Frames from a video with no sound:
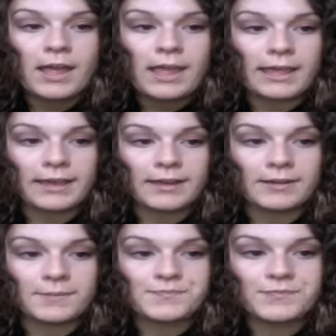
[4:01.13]

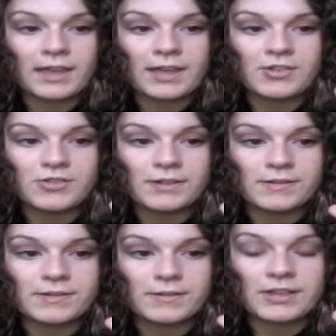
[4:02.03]
and it's
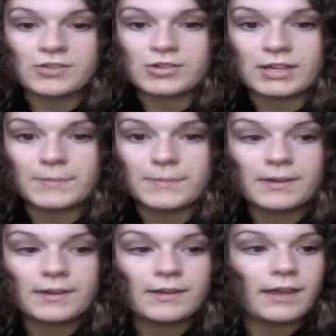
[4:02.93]
cheap,
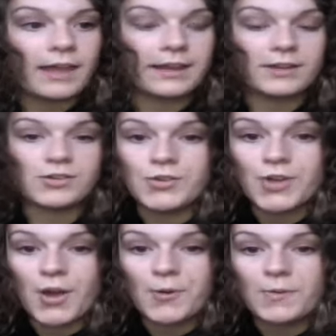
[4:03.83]
and you
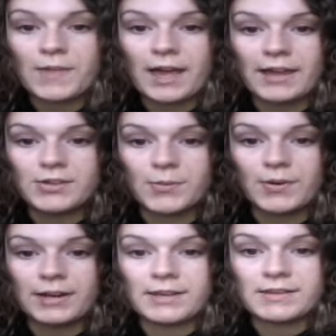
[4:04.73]
know that you're
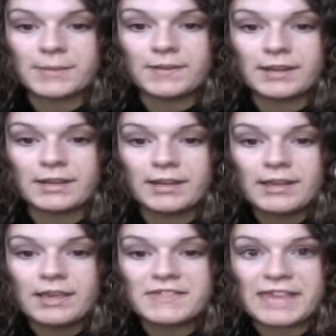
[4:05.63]
putting something
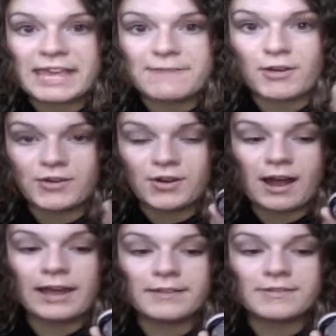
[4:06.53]
safe on your
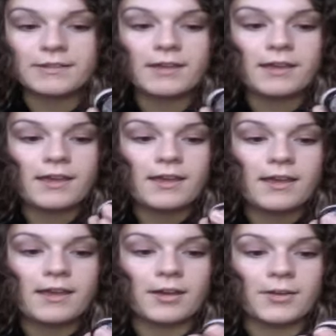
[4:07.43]
eyes.
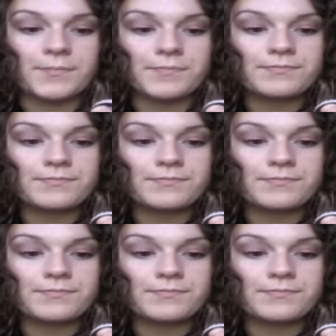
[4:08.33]
And